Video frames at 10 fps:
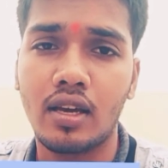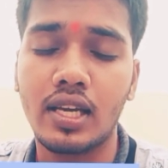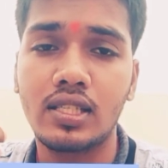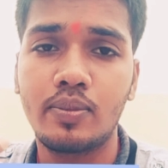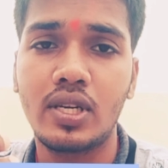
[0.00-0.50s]

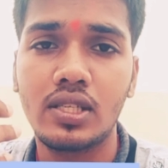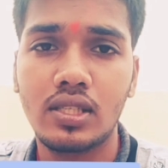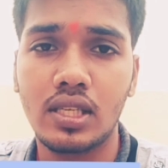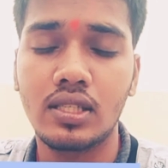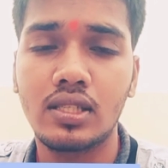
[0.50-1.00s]

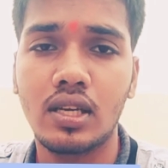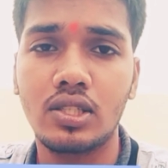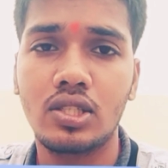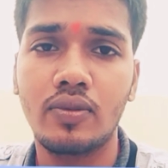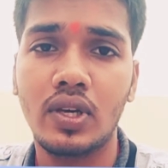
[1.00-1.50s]
express in
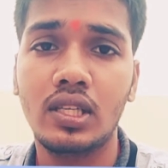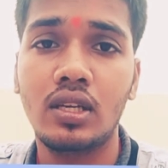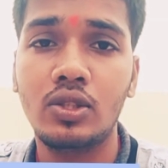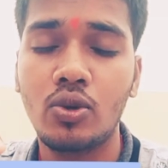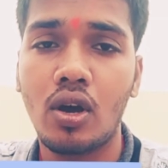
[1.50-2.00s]
such a way
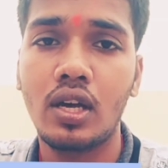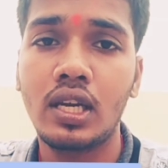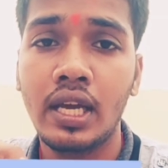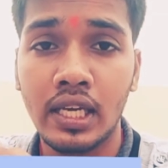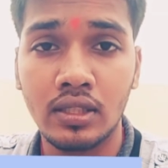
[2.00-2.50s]
that you are
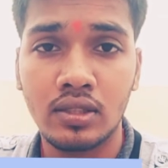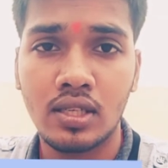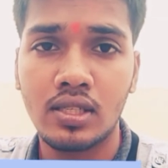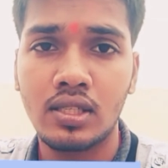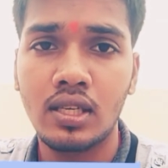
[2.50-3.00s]

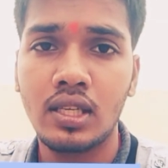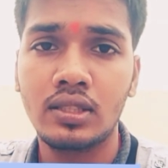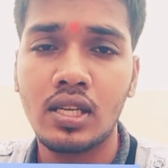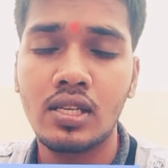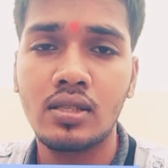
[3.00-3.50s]
interested
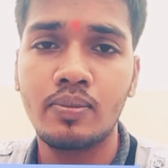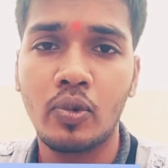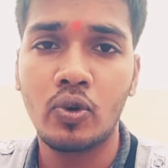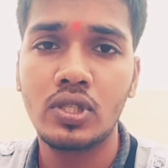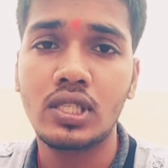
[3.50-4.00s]
in this
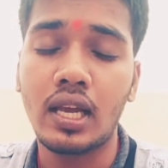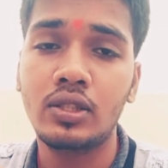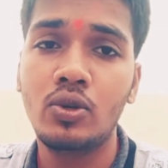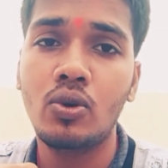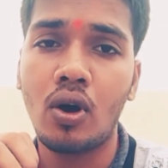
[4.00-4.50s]
post
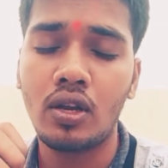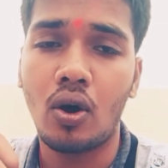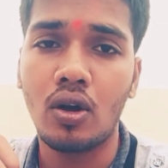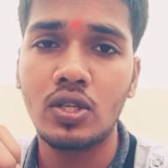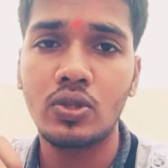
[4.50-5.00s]
and you are
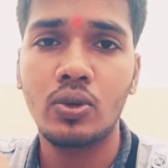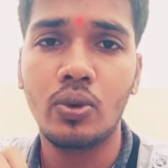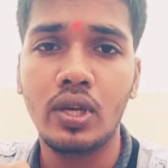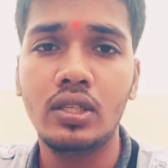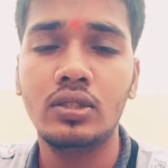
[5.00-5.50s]
also
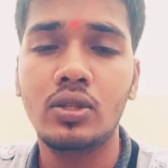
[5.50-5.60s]
going